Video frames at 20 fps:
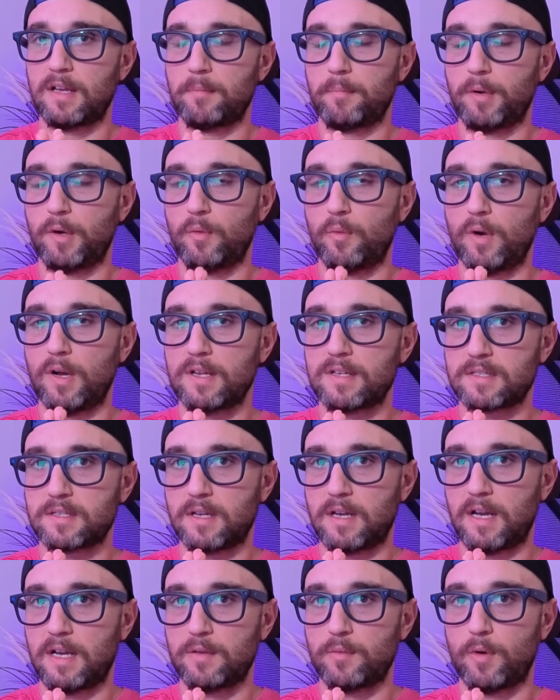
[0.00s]
But once
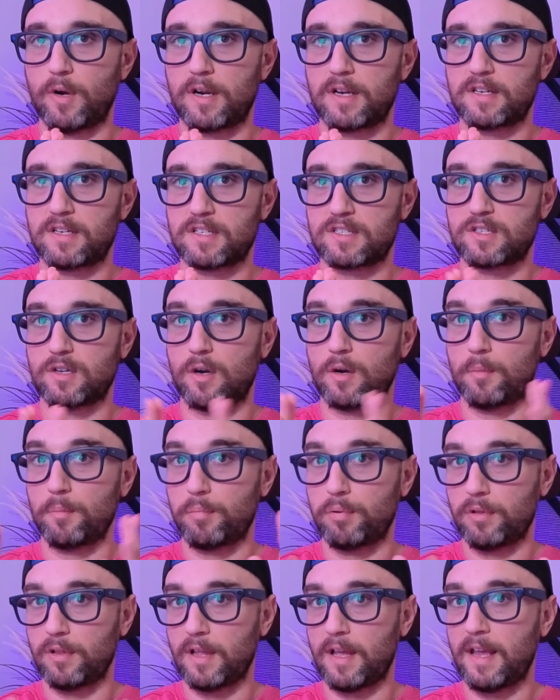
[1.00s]
I wanted to start
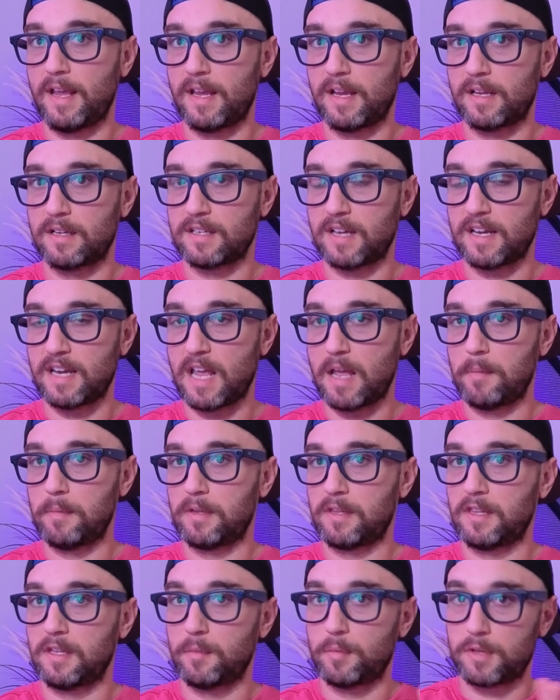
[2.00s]
playing
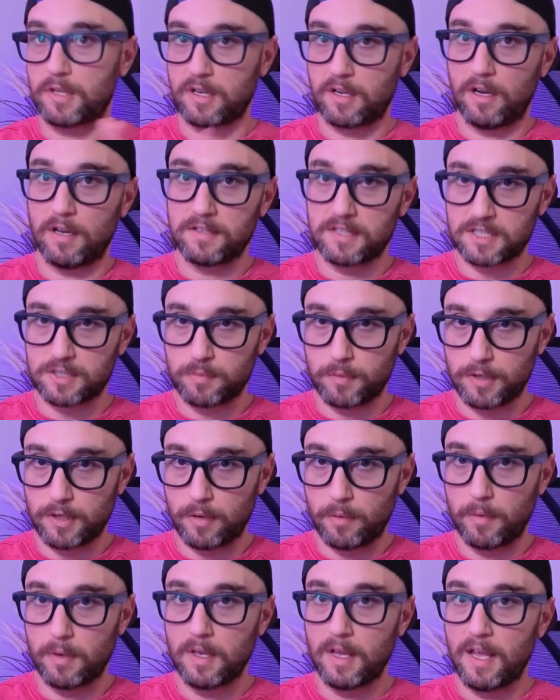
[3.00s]
dynamically with the context
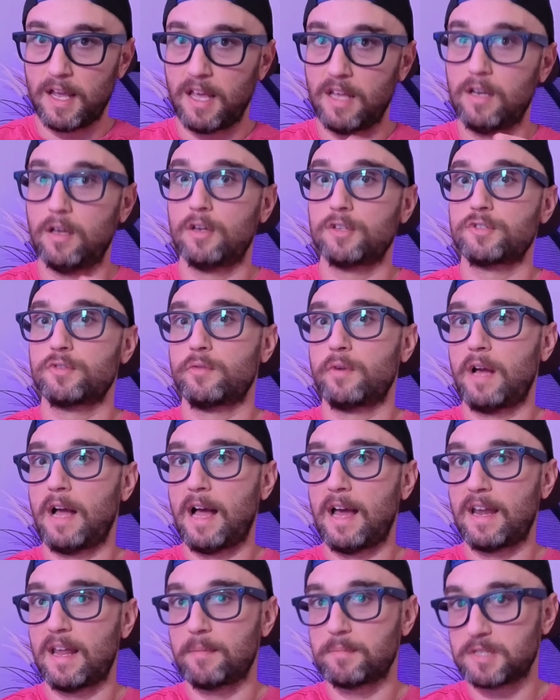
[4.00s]
window and also
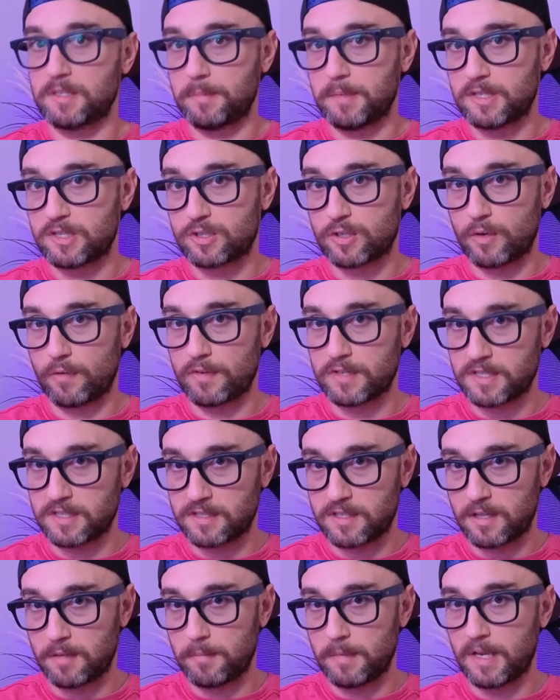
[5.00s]
add MCP servers
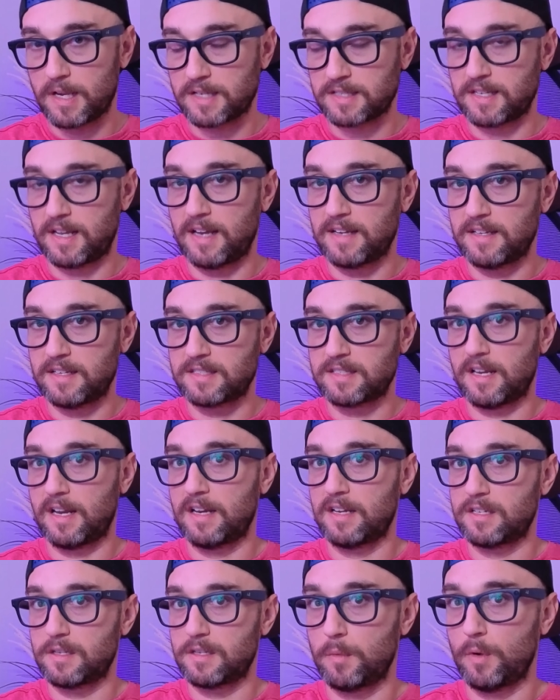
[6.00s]
into the mix, I
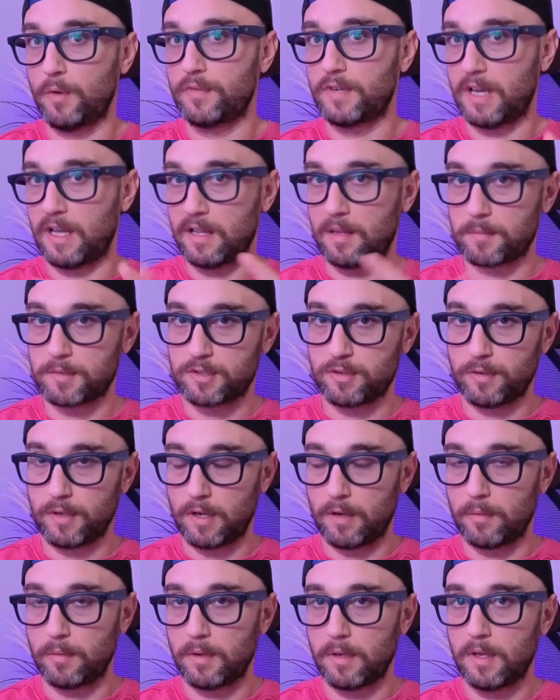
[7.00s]
decided to to LM
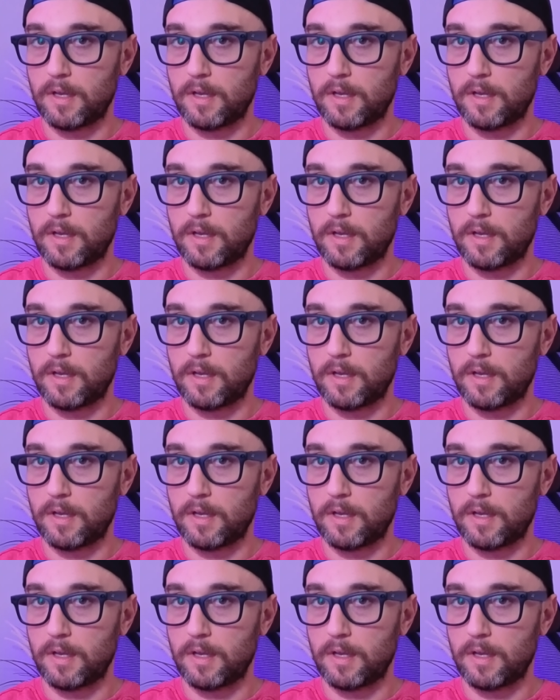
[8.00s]
Studio.